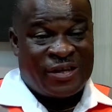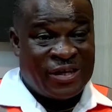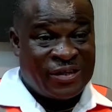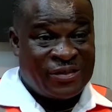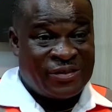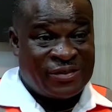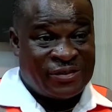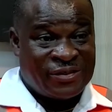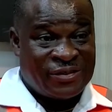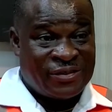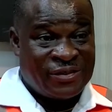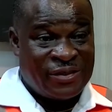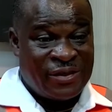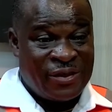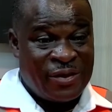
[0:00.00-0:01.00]
is
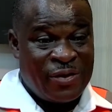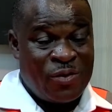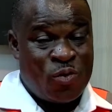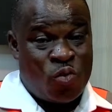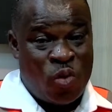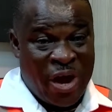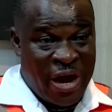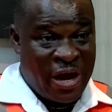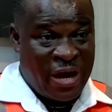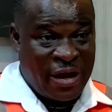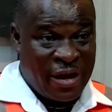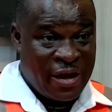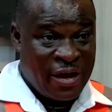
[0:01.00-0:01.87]
where